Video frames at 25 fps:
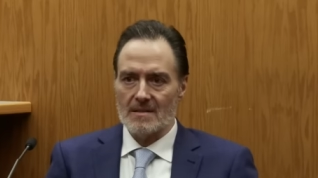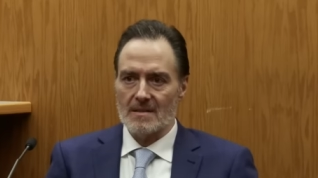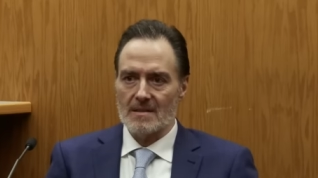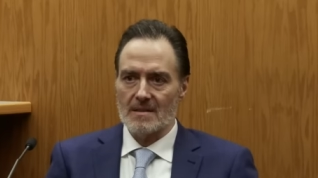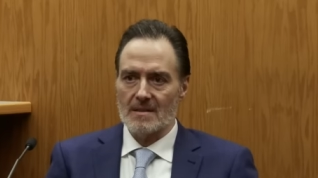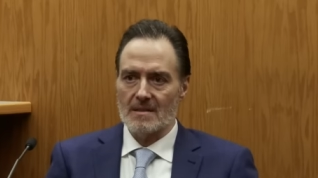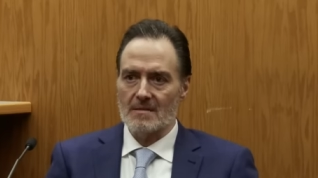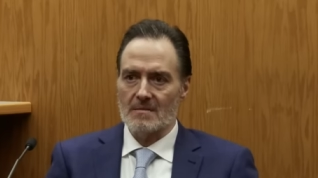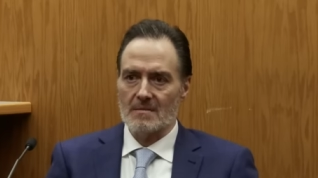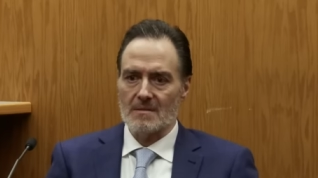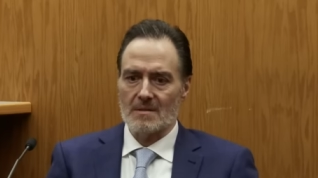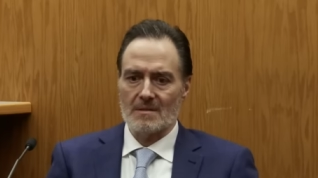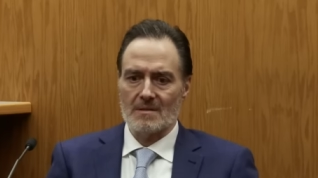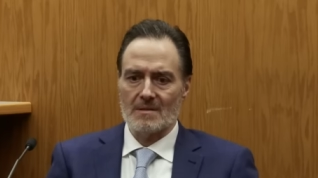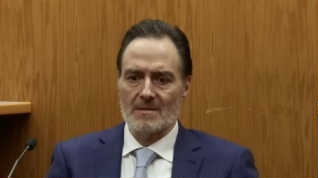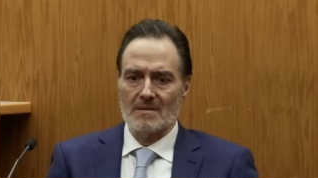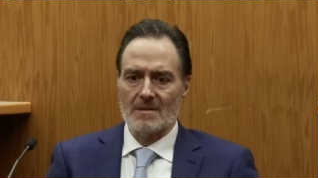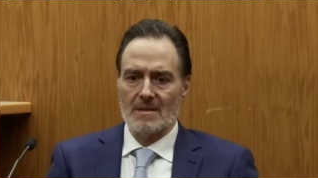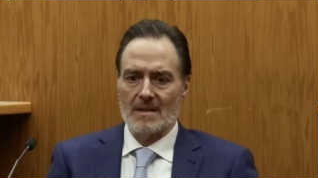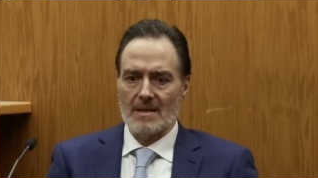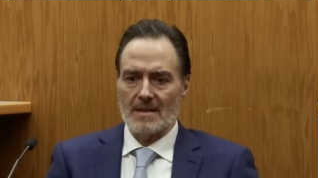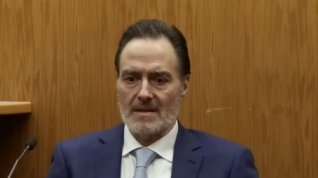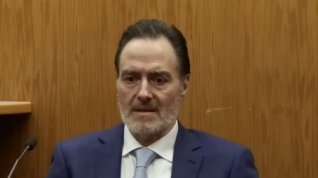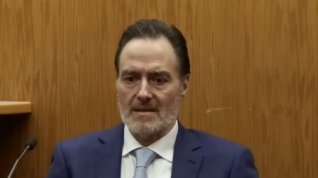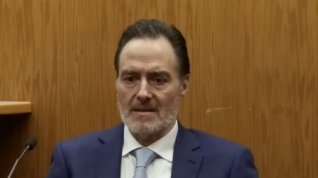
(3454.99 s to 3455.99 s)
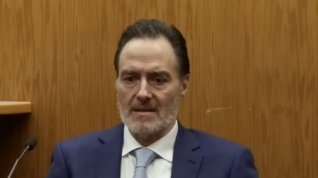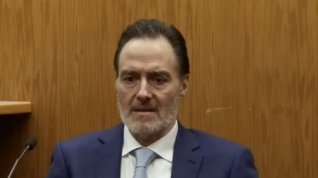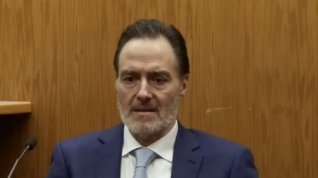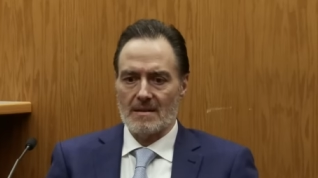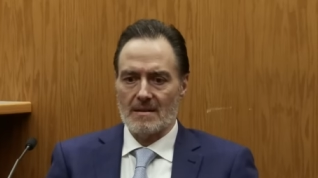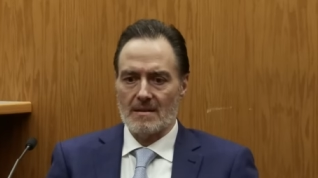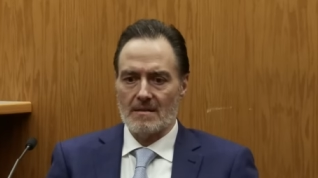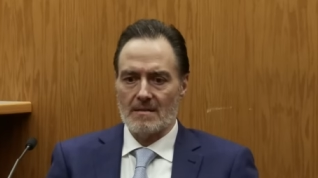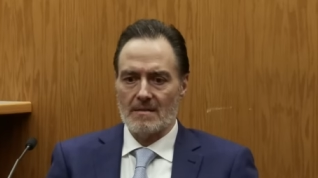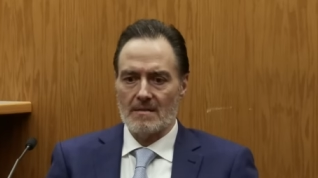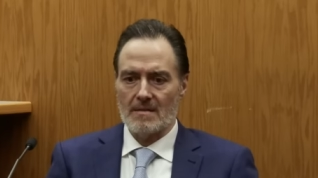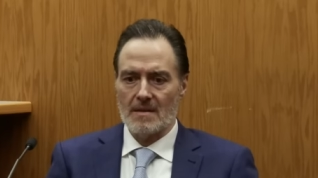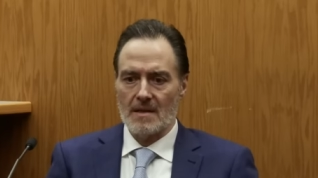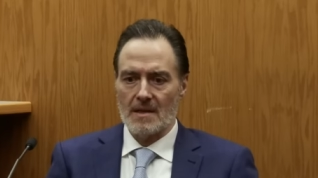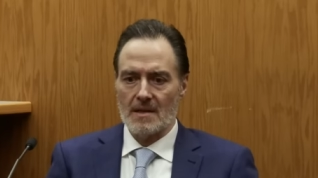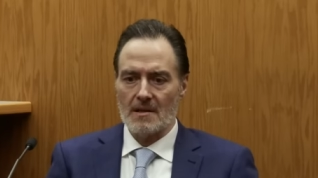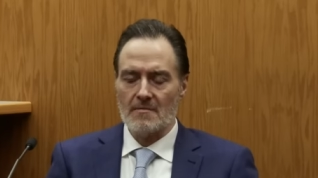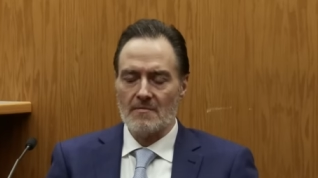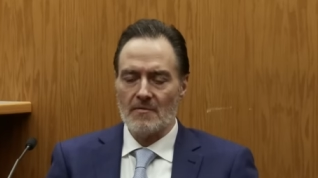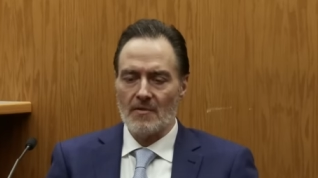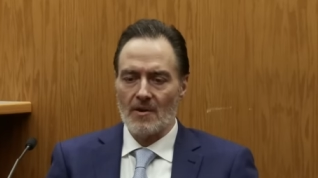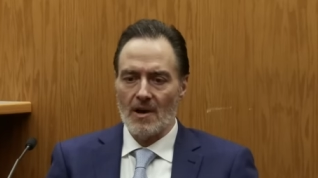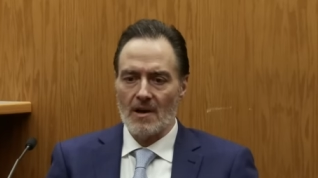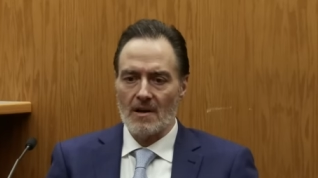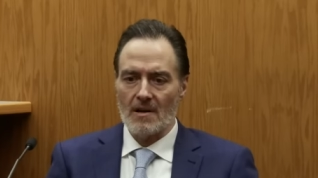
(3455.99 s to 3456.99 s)
It was like thick
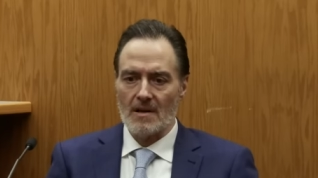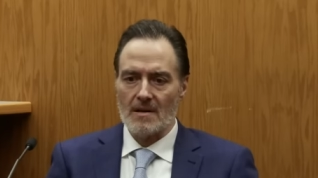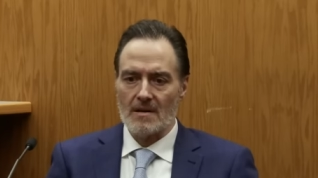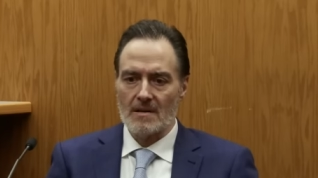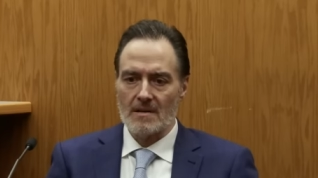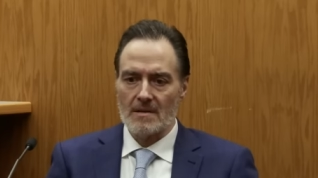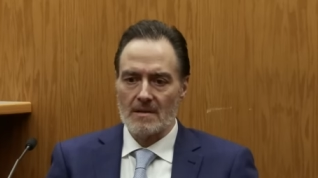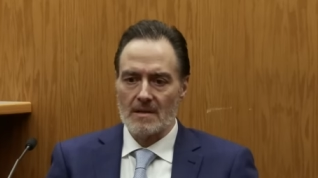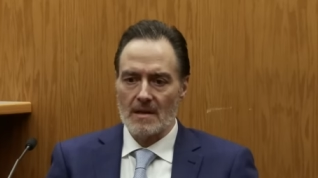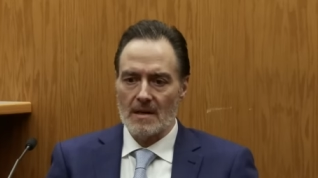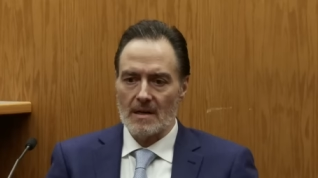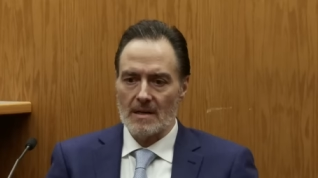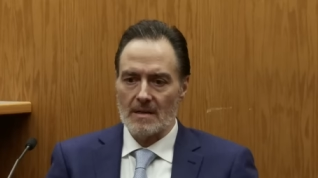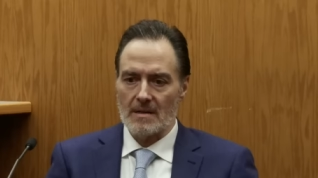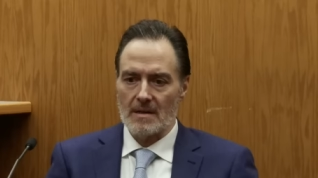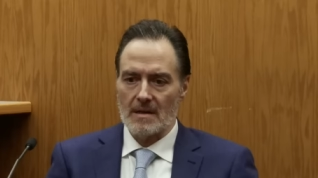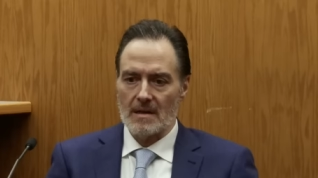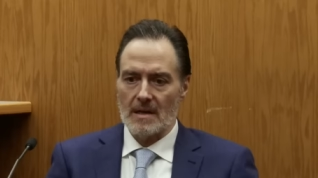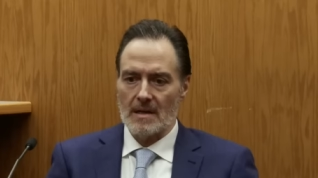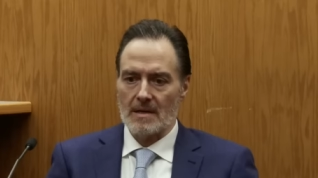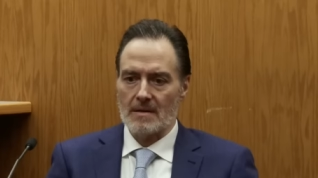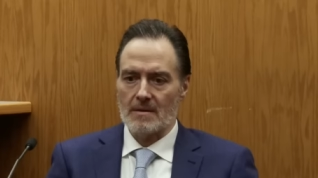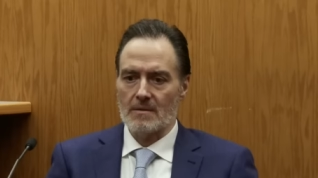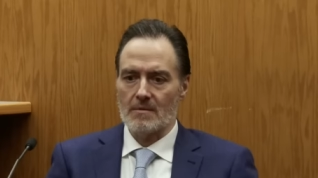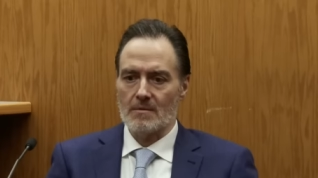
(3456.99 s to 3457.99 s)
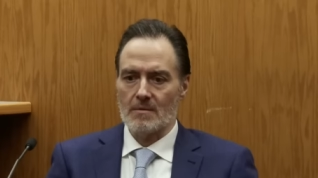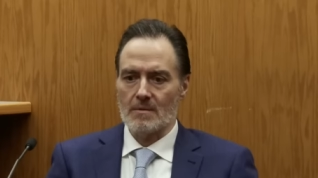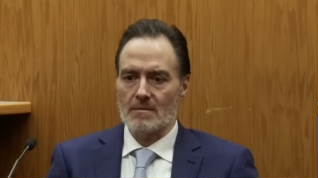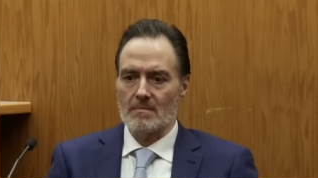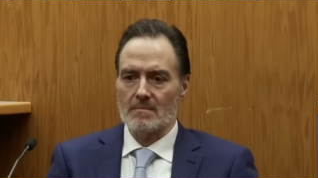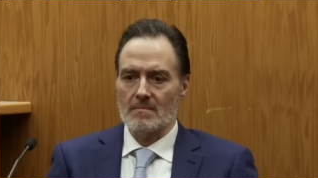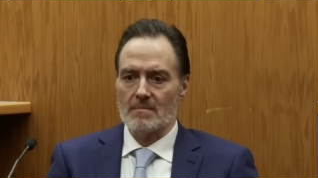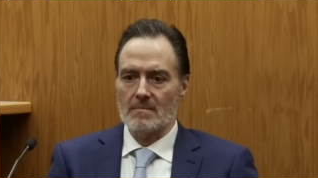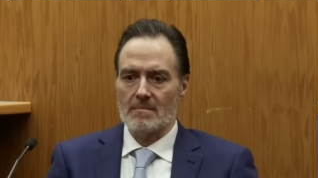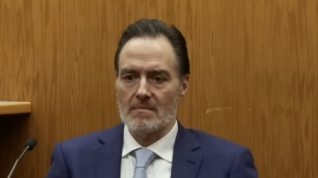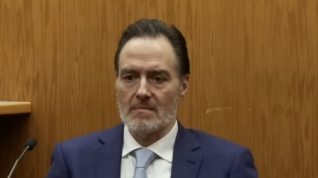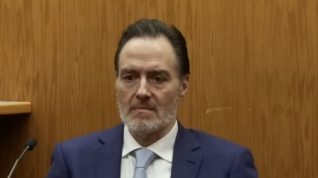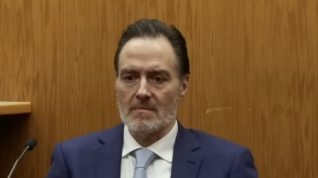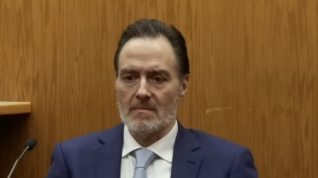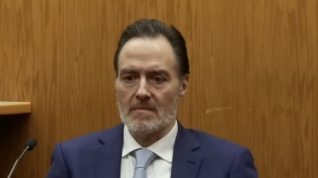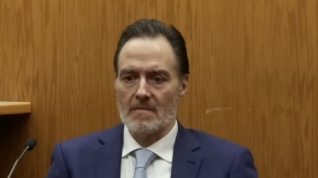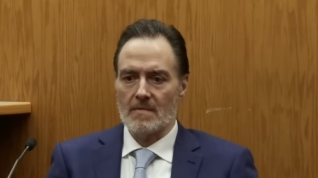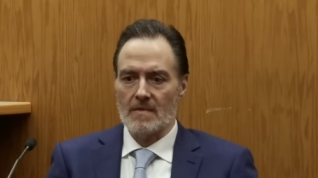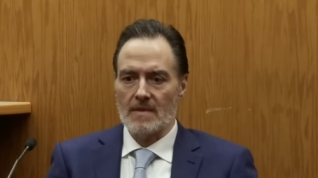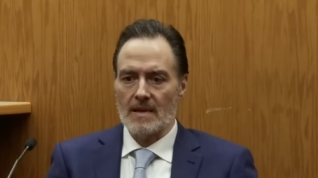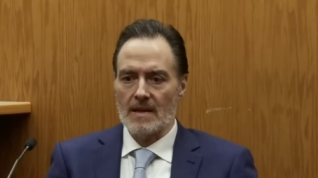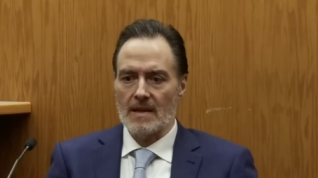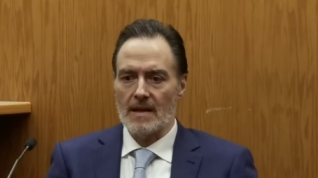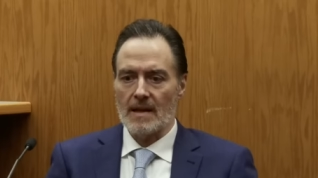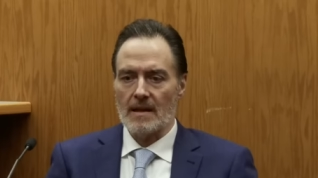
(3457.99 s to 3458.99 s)
fog. I, I couldn't
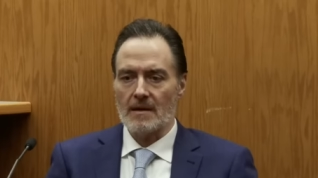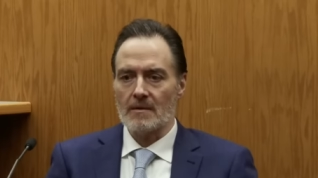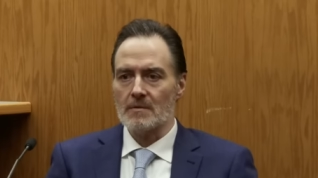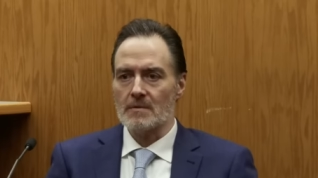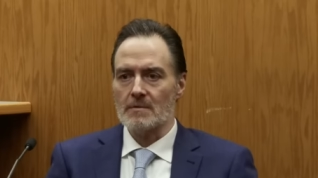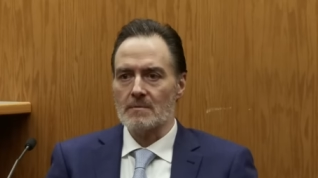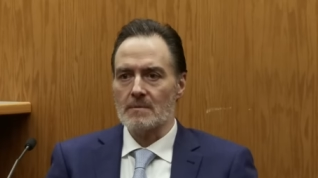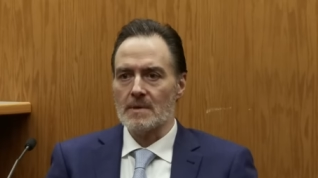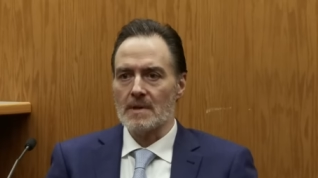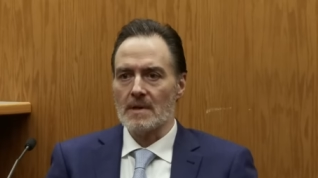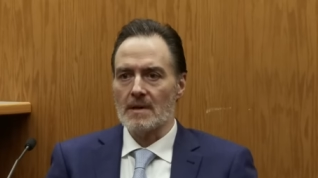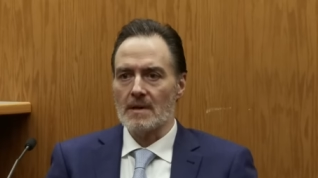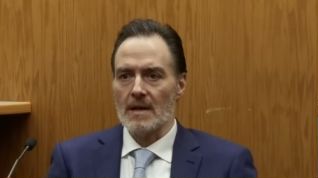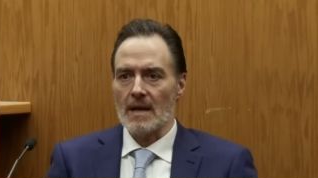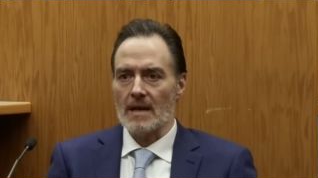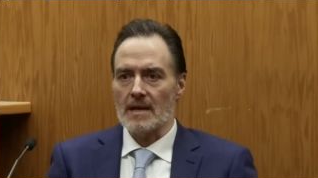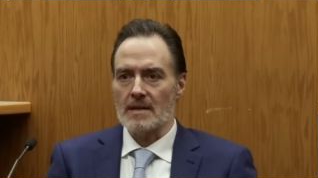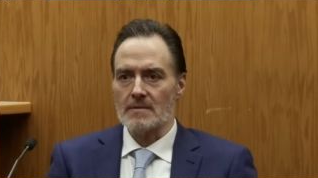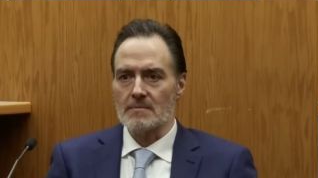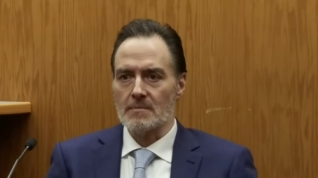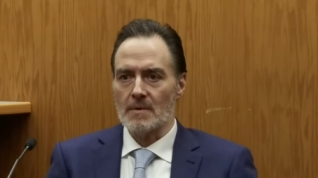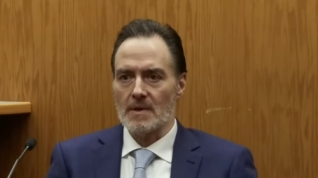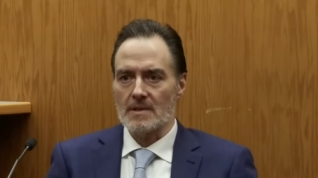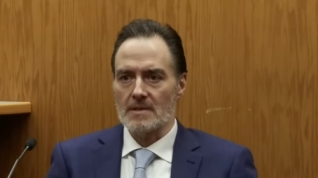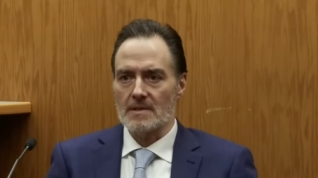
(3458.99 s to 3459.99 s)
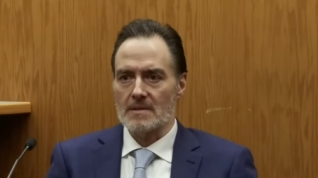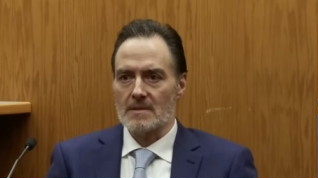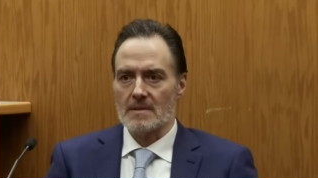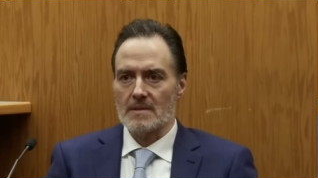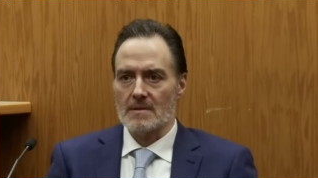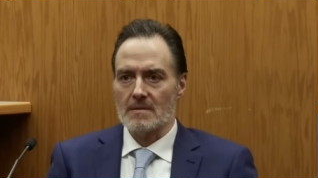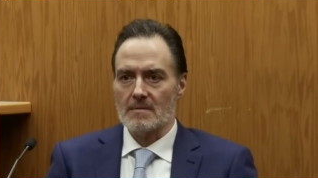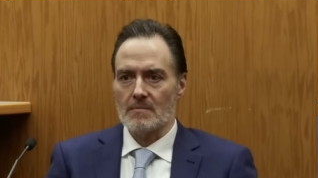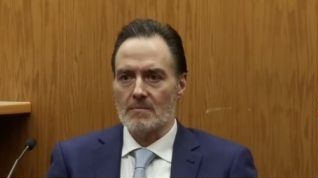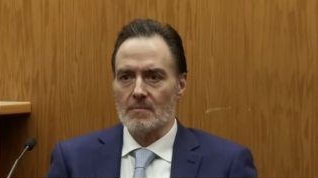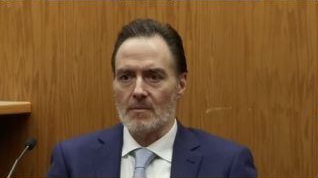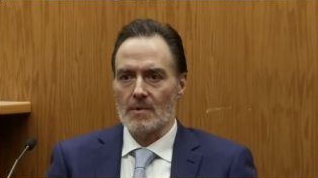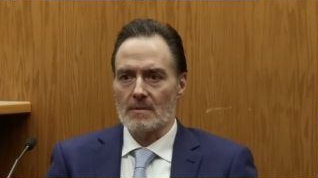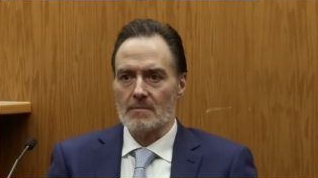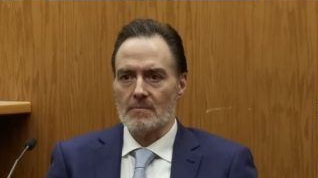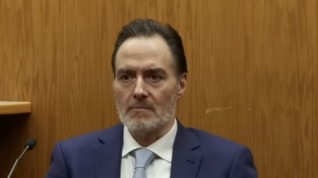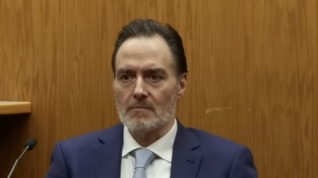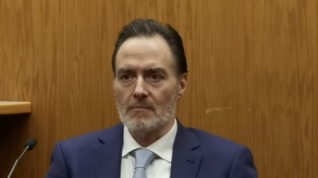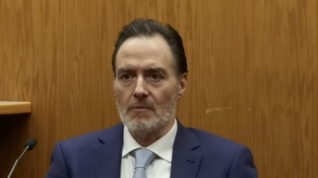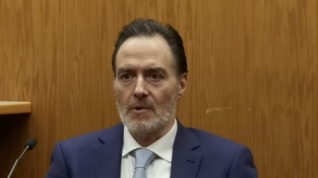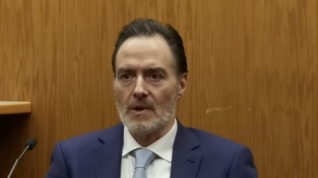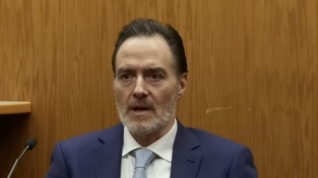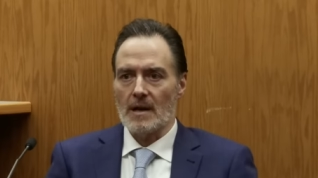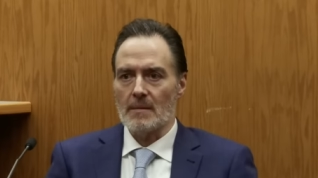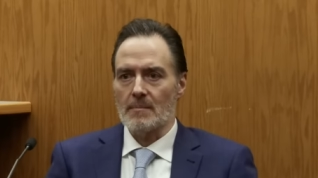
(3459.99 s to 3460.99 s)
think, I couldn't realize what what,
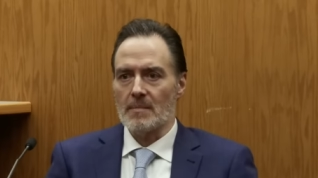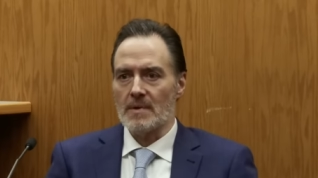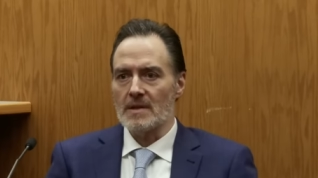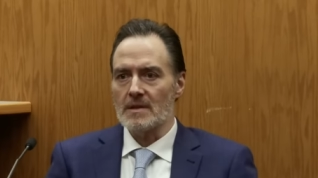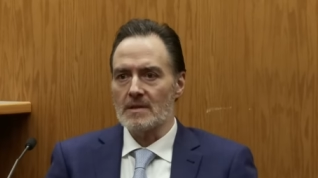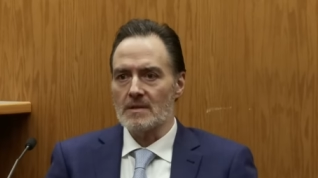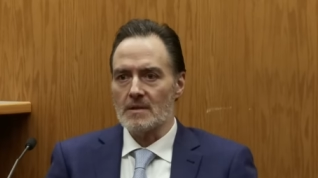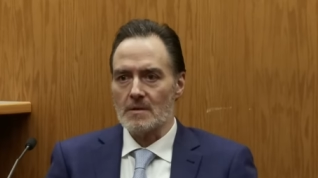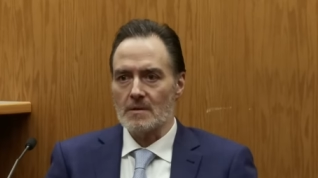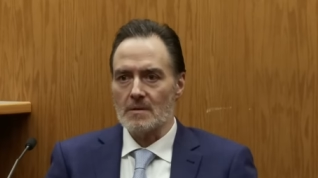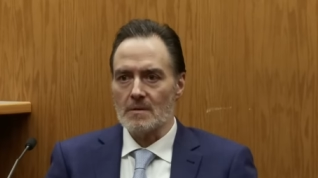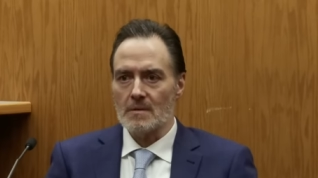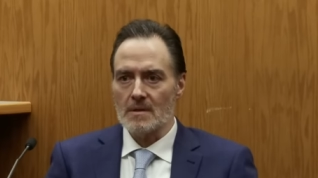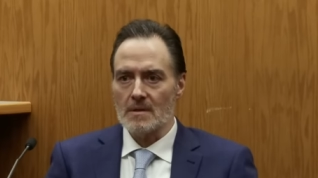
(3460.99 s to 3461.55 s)
what I've been through.